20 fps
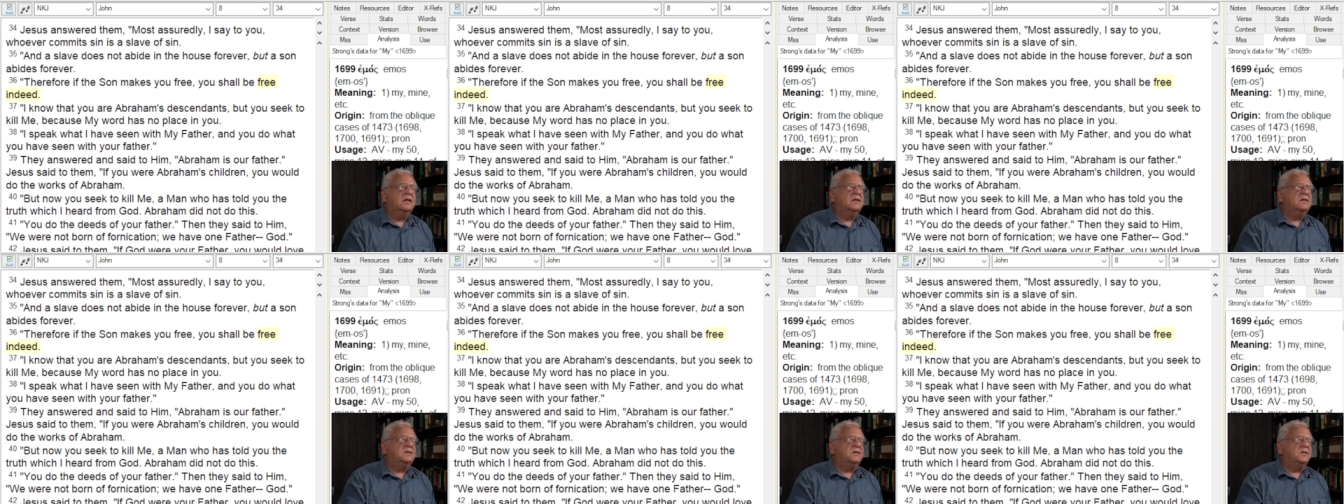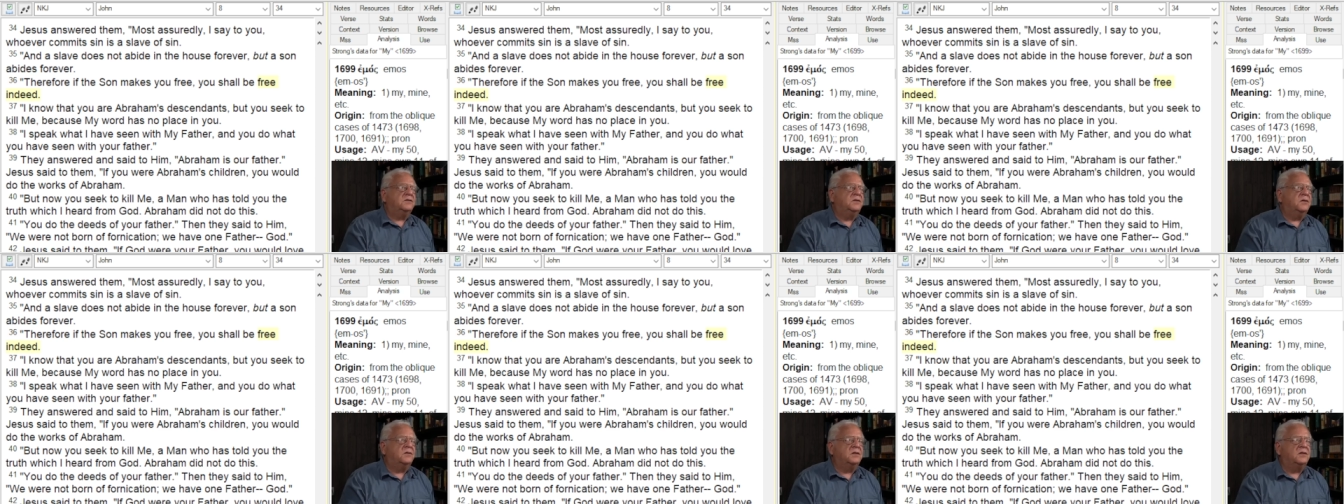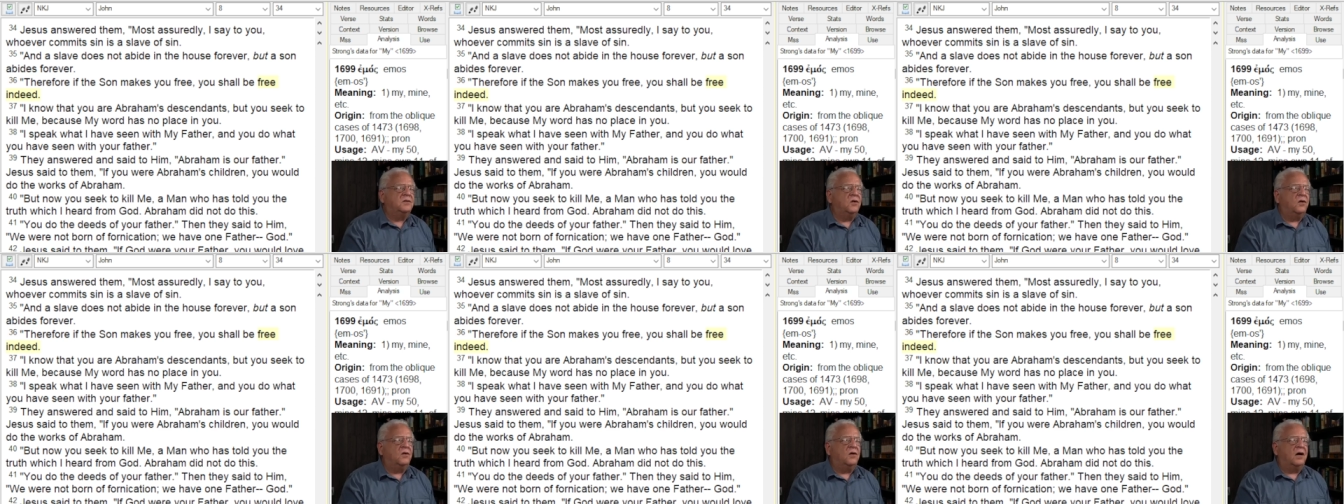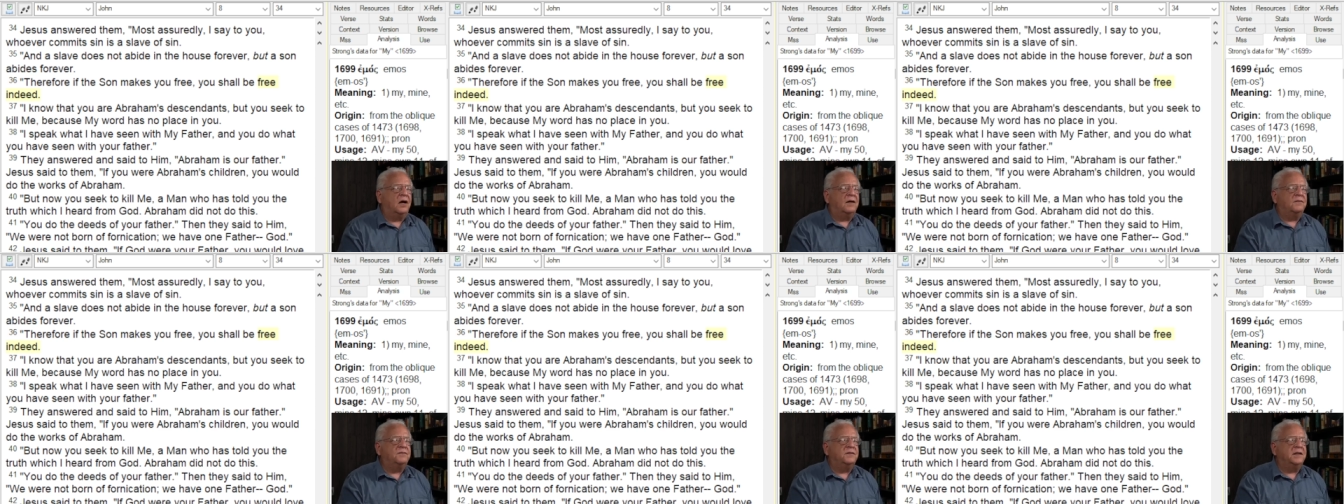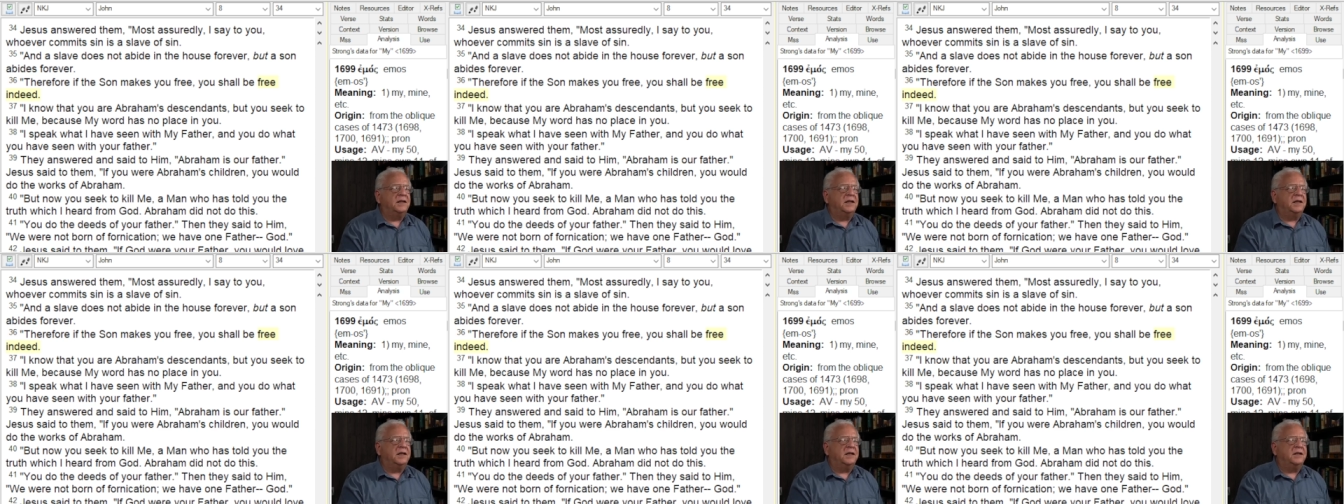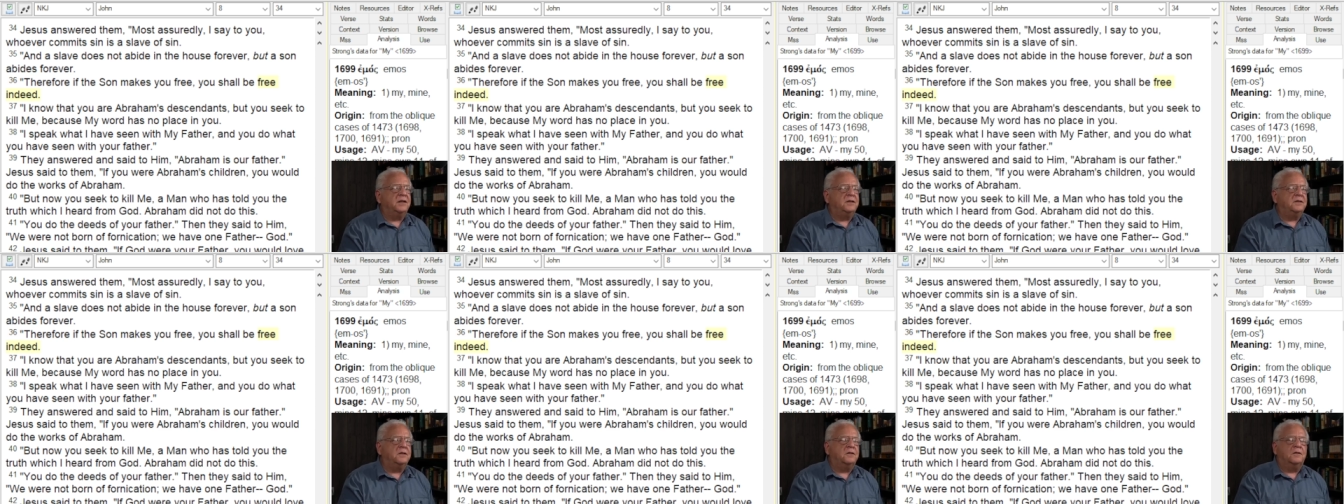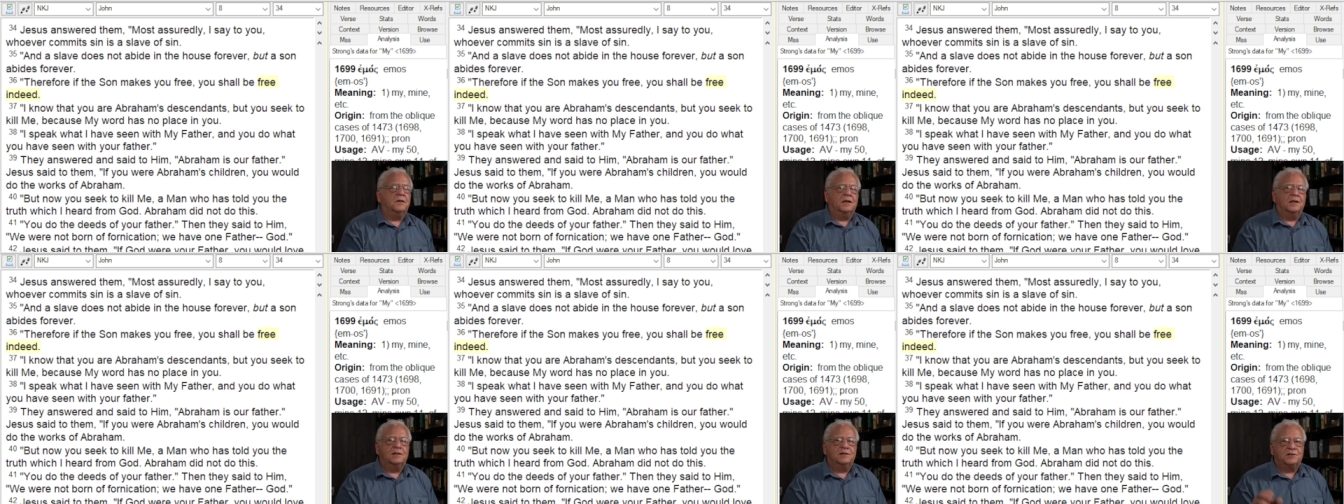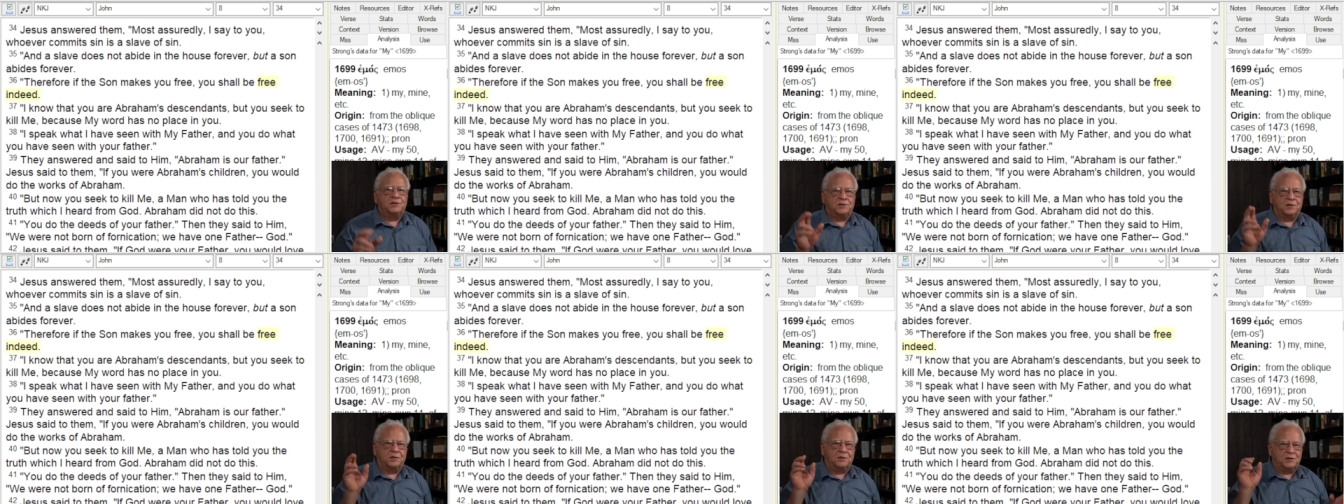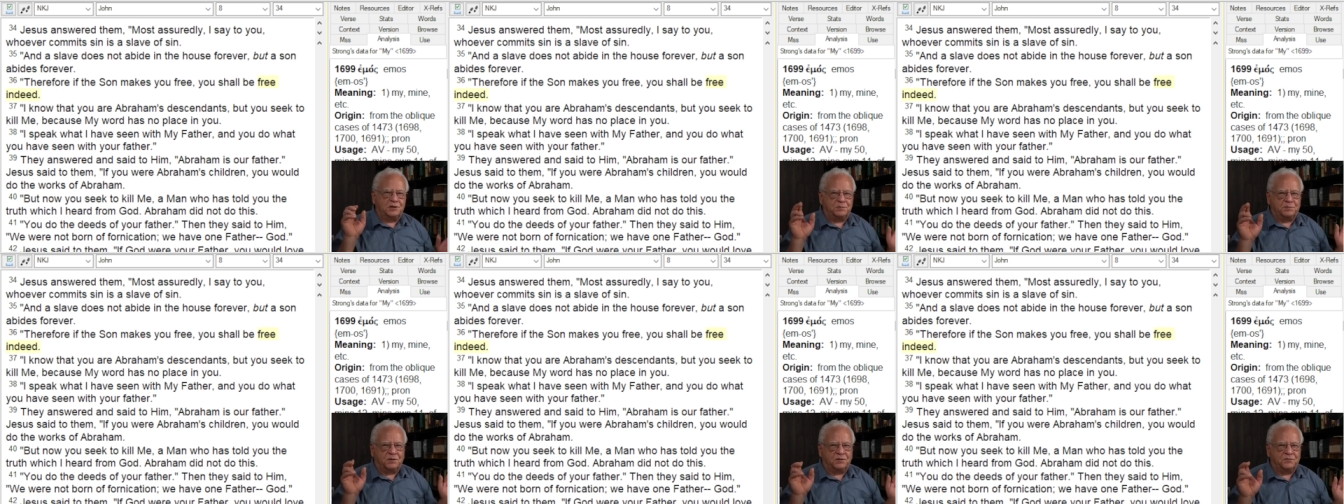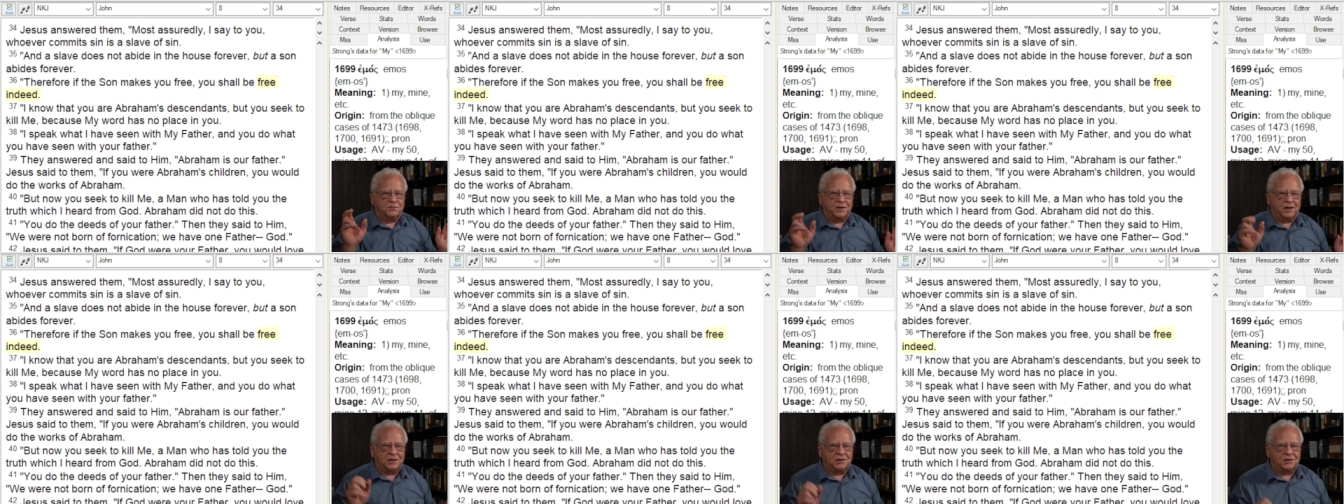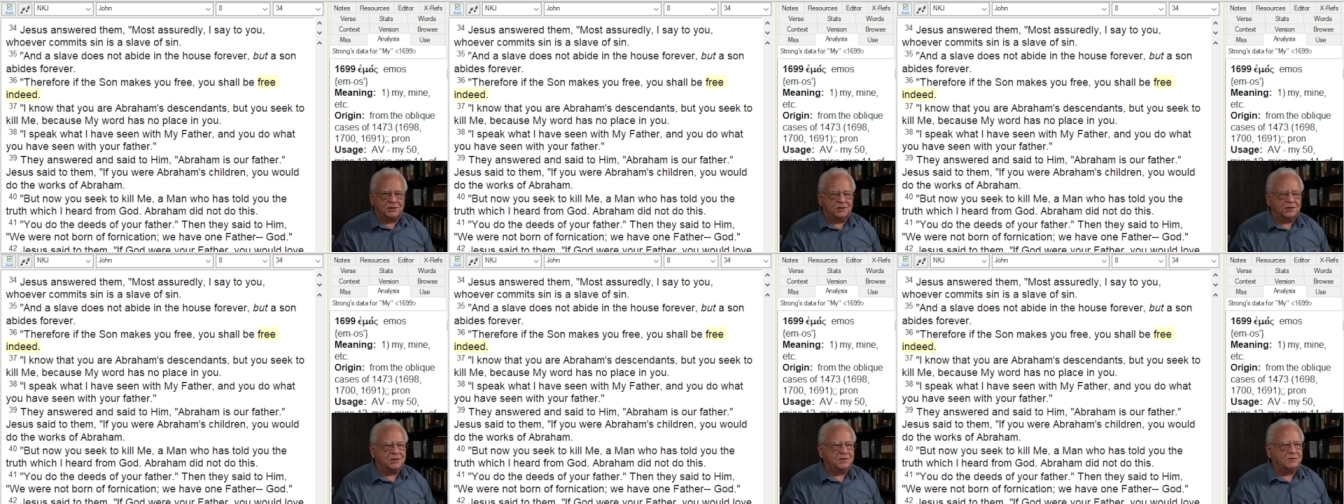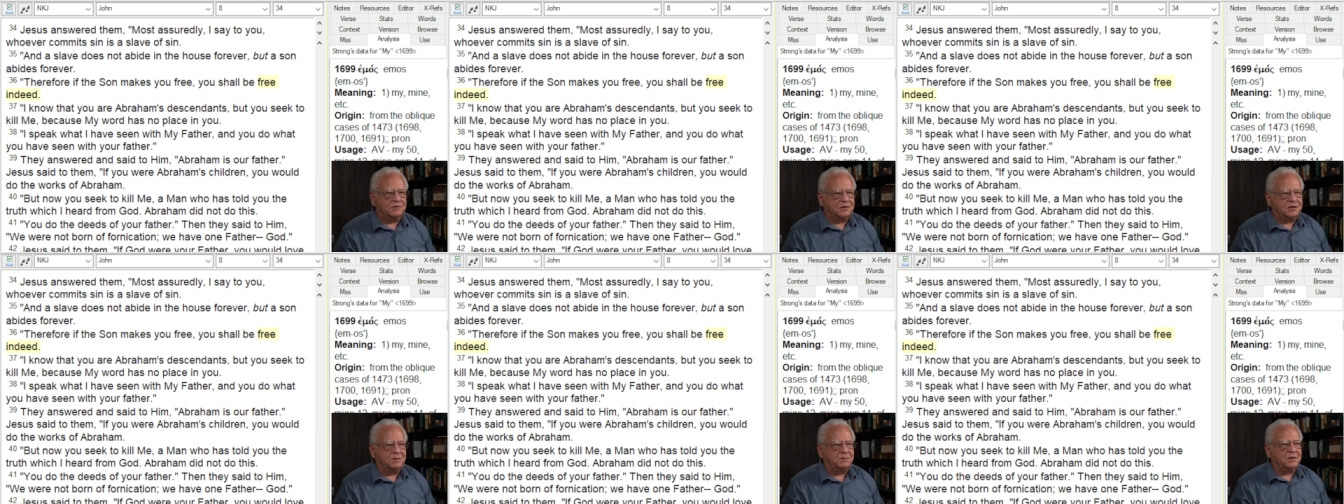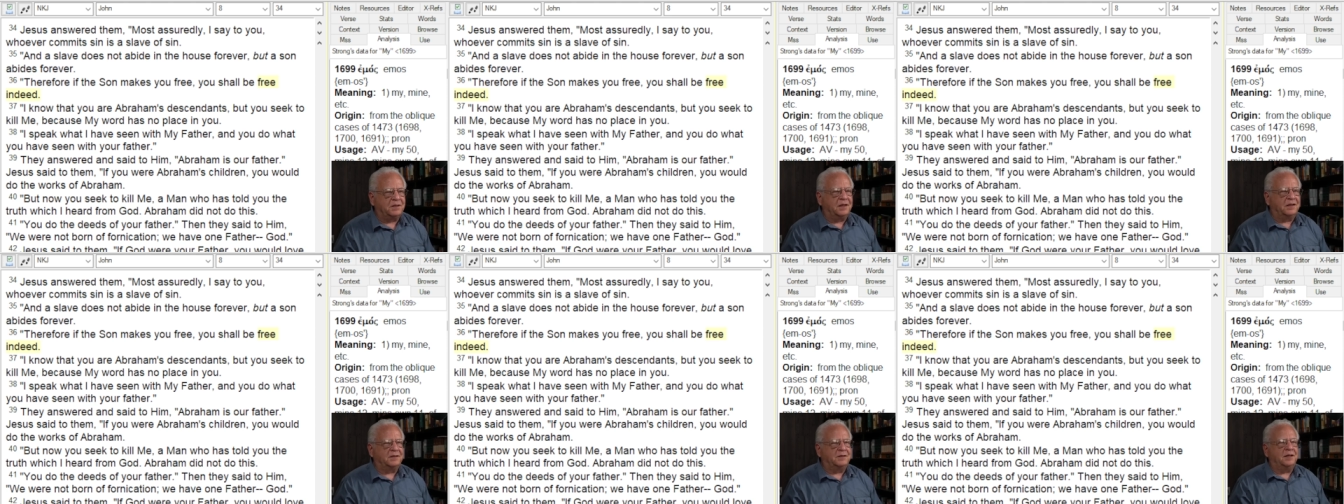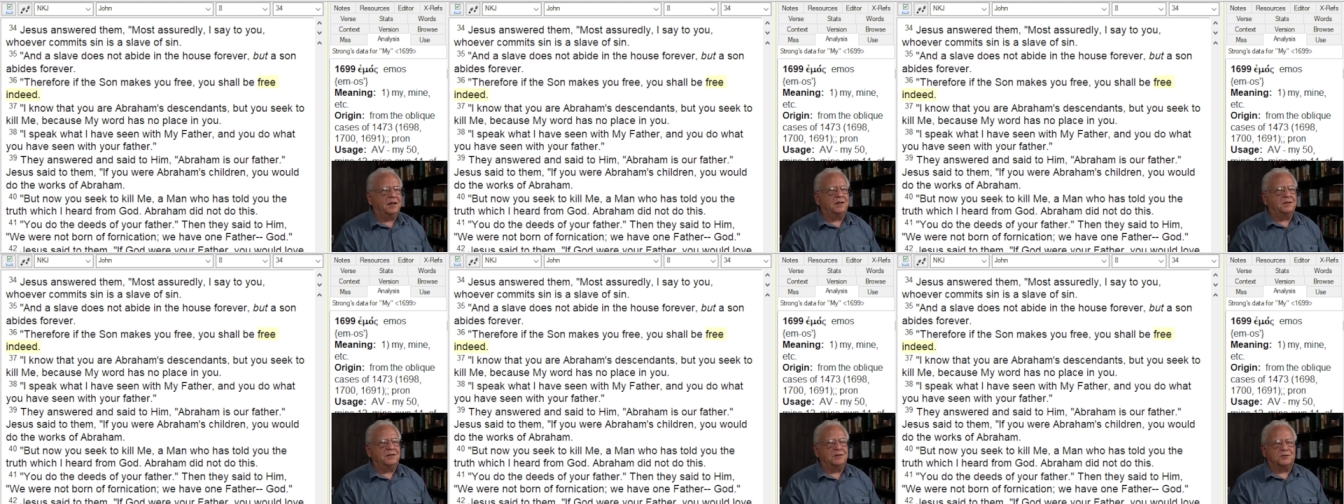So don't go off and get into sinless perfectionism or something like that.